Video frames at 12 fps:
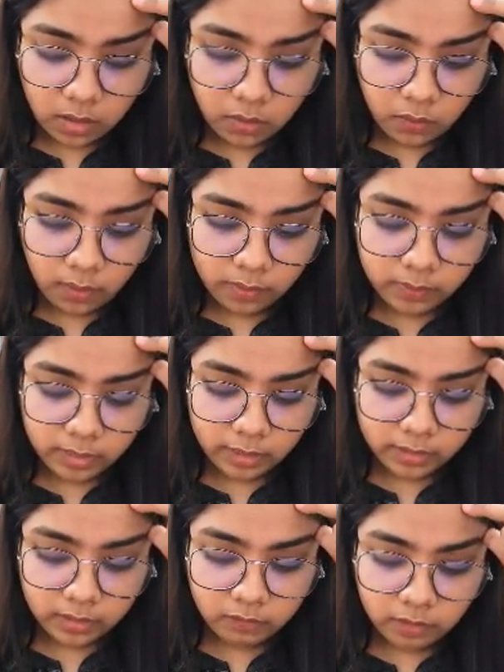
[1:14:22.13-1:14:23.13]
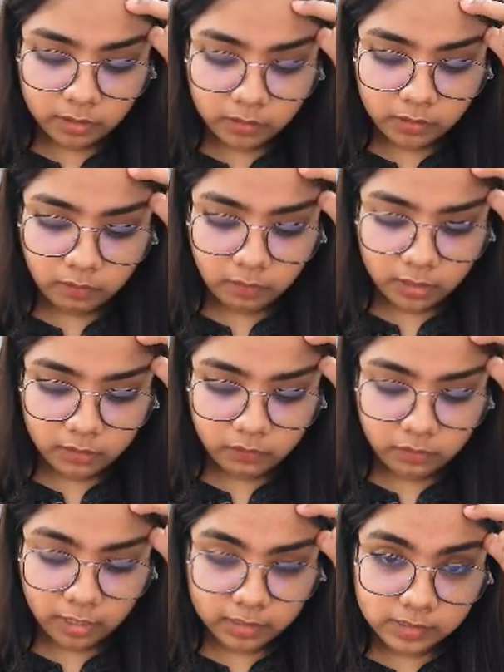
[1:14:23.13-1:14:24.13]
Oh, I can find out the value for
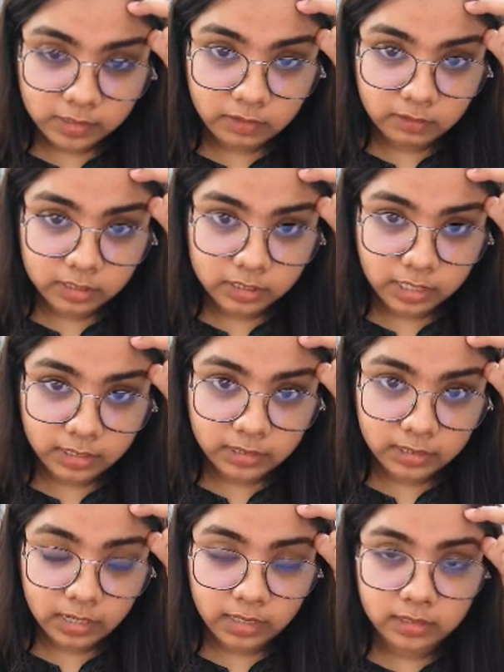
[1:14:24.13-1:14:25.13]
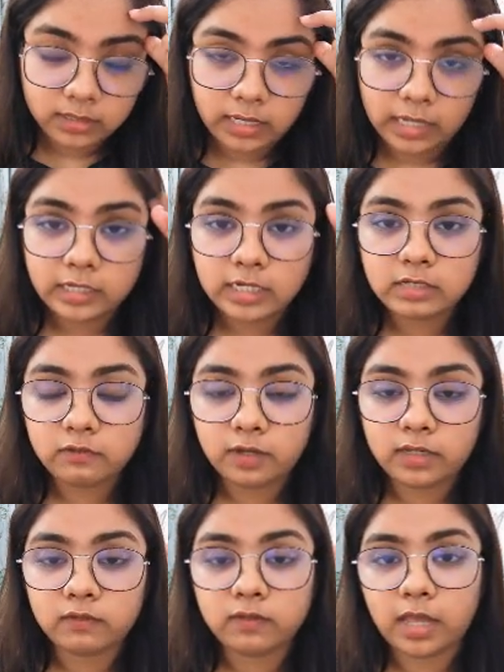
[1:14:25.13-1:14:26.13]
acceleration and then identify
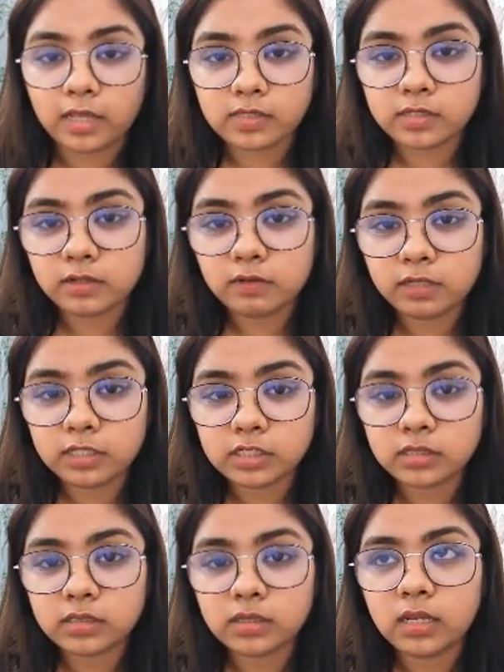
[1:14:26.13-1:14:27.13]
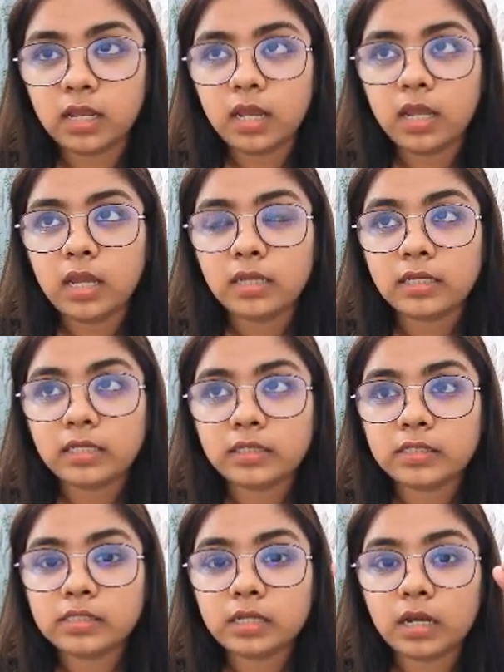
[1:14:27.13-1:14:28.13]
if the acceleration
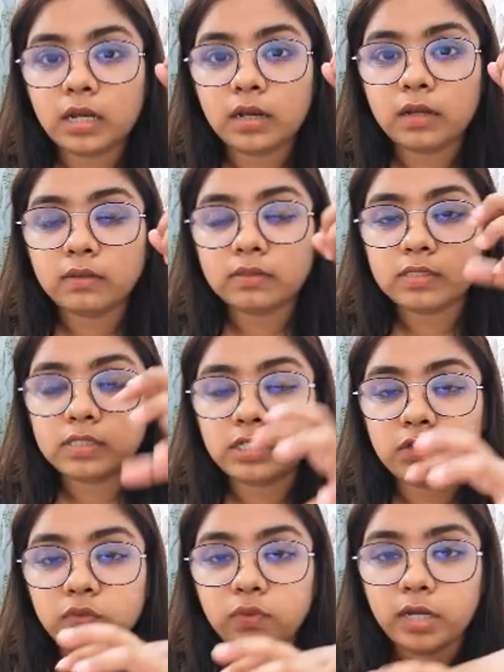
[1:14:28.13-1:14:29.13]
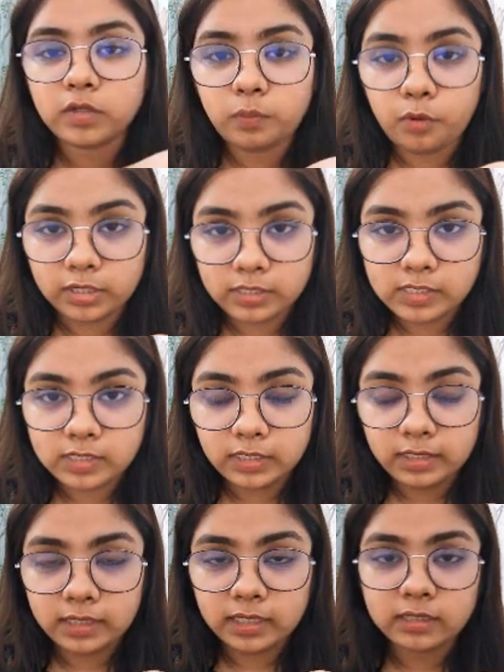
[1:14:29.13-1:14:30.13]
is 0 at point C.
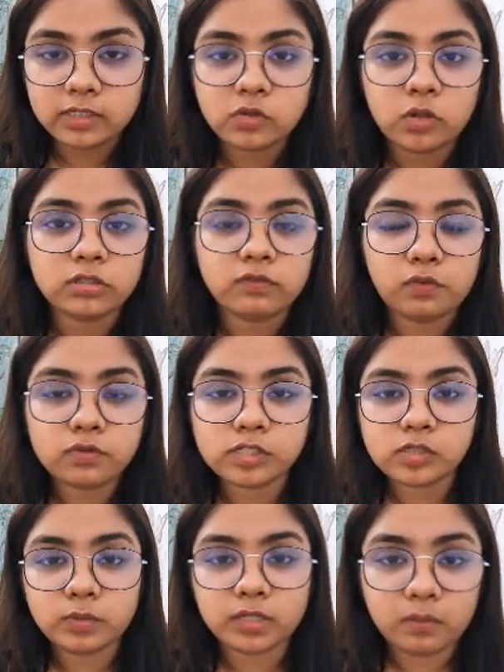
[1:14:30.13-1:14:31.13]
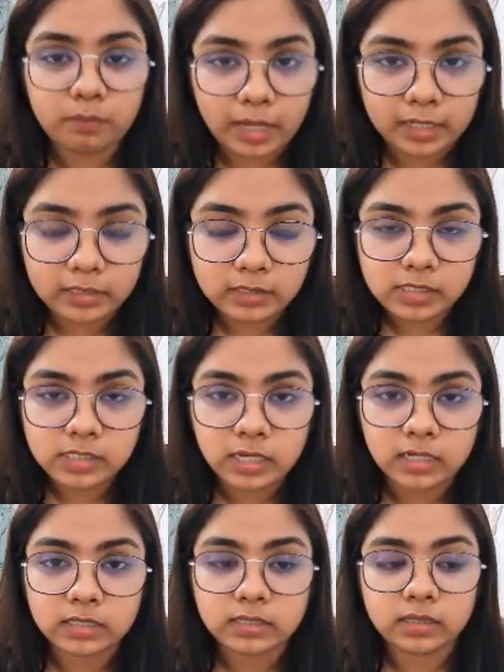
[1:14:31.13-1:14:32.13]
In that case, all the forces become balanced,
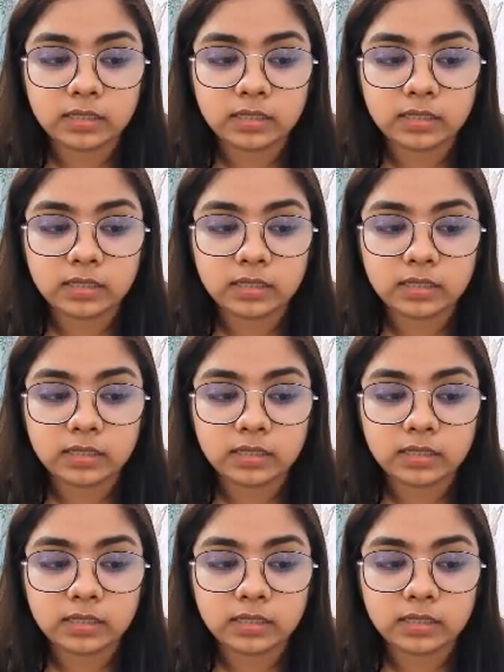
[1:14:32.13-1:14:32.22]
and